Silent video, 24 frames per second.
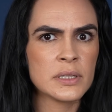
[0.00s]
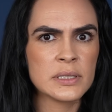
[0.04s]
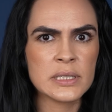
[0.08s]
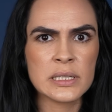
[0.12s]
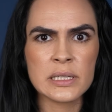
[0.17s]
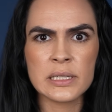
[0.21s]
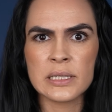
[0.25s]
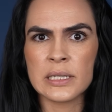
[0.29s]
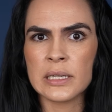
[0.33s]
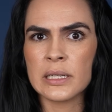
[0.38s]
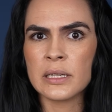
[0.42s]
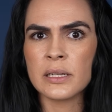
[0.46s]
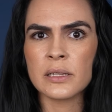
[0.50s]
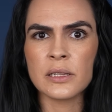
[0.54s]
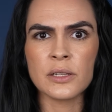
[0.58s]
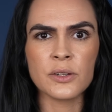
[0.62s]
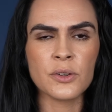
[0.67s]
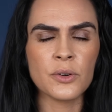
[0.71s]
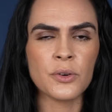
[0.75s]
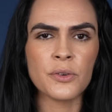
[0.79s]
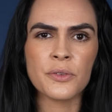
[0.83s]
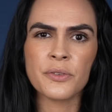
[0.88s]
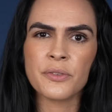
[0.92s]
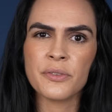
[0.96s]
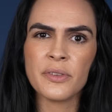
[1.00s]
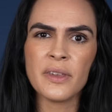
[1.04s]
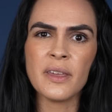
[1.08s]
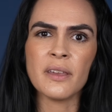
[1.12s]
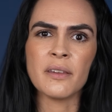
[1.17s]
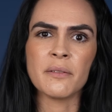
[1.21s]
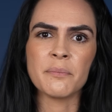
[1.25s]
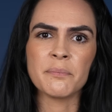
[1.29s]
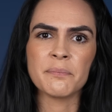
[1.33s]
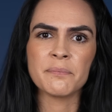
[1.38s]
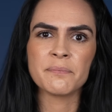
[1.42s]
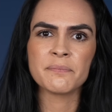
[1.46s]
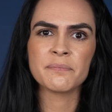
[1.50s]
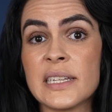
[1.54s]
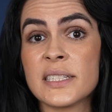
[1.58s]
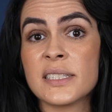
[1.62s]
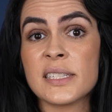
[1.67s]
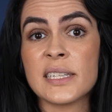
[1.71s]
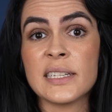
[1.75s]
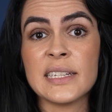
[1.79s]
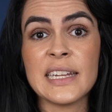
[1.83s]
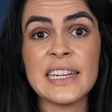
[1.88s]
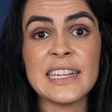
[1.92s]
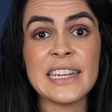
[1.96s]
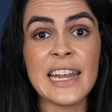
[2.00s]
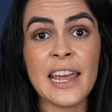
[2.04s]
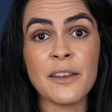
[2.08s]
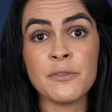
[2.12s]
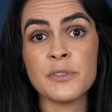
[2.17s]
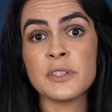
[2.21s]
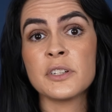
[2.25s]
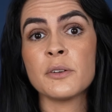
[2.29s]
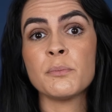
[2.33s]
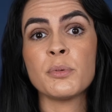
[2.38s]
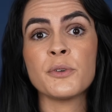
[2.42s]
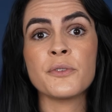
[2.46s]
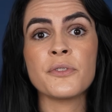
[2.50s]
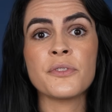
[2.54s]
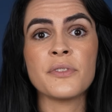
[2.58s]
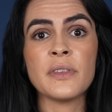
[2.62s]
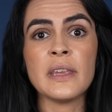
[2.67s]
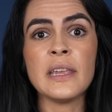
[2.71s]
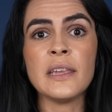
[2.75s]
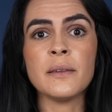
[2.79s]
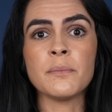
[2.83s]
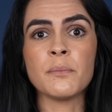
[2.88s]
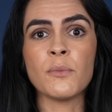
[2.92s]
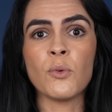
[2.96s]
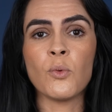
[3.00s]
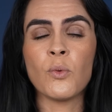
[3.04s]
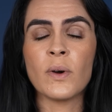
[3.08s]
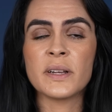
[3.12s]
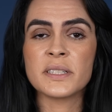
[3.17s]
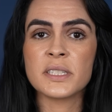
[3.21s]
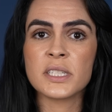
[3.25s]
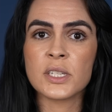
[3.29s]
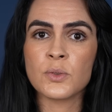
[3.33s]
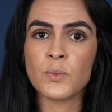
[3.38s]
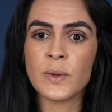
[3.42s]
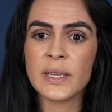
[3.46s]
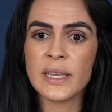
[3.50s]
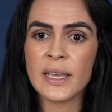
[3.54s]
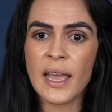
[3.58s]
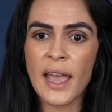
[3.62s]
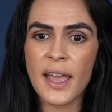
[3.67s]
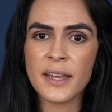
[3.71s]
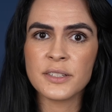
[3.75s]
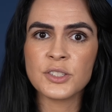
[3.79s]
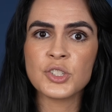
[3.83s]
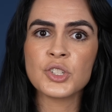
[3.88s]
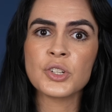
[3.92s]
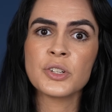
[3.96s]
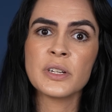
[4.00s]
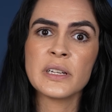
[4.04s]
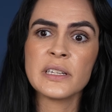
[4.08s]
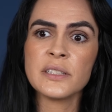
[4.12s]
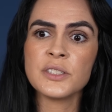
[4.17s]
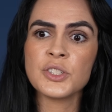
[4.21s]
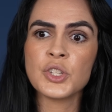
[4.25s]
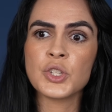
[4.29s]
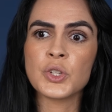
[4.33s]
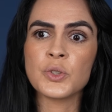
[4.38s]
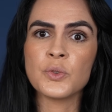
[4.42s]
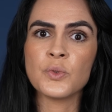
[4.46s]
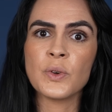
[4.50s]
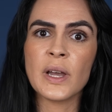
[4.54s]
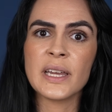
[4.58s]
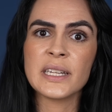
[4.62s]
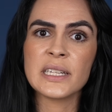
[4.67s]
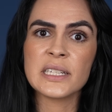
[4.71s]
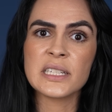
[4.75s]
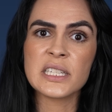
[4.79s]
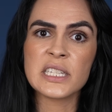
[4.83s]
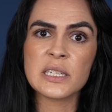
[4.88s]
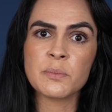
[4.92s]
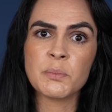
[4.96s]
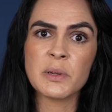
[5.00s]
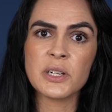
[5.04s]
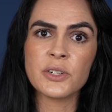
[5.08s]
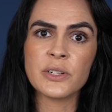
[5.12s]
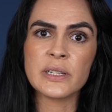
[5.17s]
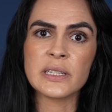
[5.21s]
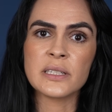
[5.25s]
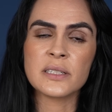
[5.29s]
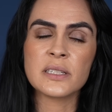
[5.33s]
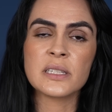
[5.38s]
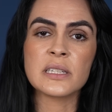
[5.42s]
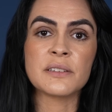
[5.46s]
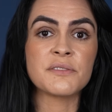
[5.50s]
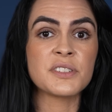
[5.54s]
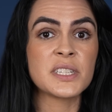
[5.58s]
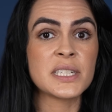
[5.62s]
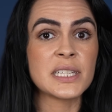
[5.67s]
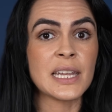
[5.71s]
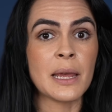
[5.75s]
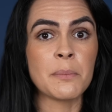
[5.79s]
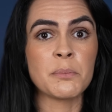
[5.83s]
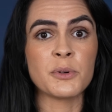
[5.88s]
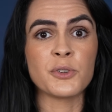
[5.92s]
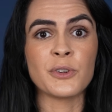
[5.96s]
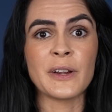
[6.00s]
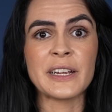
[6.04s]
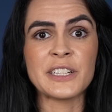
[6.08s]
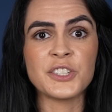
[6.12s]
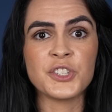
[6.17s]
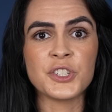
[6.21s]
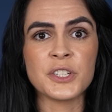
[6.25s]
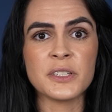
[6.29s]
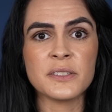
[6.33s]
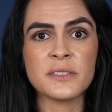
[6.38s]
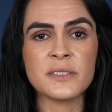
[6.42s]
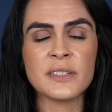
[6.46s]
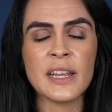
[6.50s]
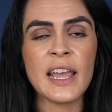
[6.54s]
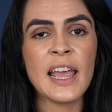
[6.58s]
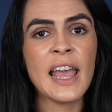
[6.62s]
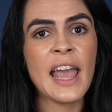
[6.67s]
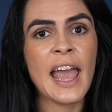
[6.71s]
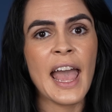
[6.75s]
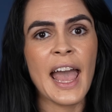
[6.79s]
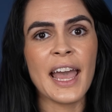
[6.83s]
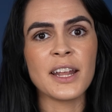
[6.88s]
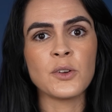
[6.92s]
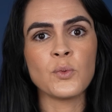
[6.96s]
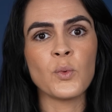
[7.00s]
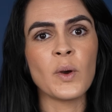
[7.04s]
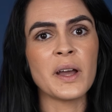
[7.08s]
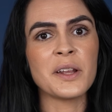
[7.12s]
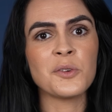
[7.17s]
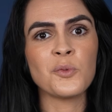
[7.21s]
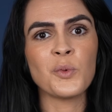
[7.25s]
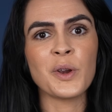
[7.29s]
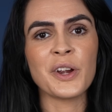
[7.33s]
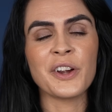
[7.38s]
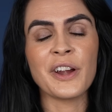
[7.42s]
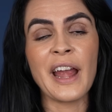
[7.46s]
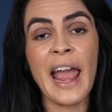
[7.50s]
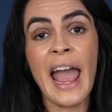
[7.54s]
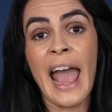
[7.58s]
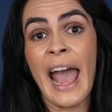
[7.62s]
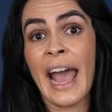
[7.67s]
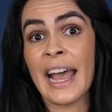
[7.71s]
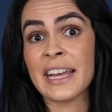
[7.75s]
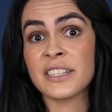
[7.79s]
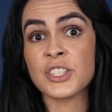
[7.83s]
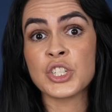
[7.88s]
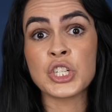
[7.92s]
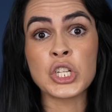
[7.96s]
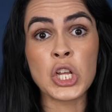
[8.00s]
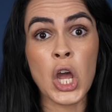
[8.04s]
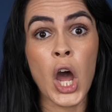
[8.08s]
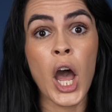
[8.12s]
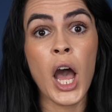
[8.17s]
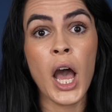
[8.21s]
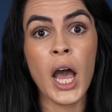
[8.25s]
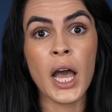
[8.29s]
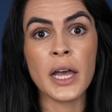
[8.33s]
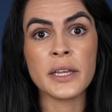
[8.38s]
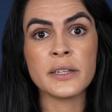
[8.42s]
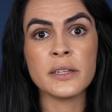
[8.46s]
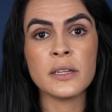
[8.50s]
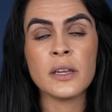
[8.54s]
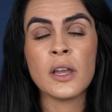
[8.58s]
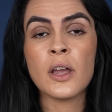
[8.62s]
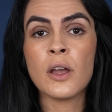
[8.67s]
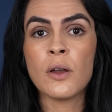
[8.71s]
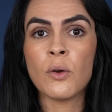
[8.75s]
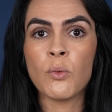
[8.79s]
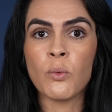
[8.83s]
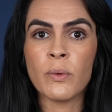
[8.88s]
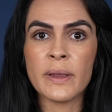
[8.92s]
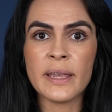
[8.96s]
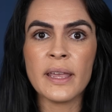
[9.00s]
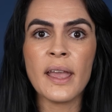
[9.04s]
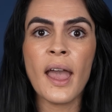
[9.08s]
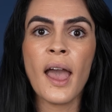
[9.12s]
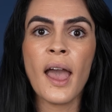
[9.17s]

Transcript: cyclical theme. It's an inevitable theme once we enter into an experience of separation and one where, as God, we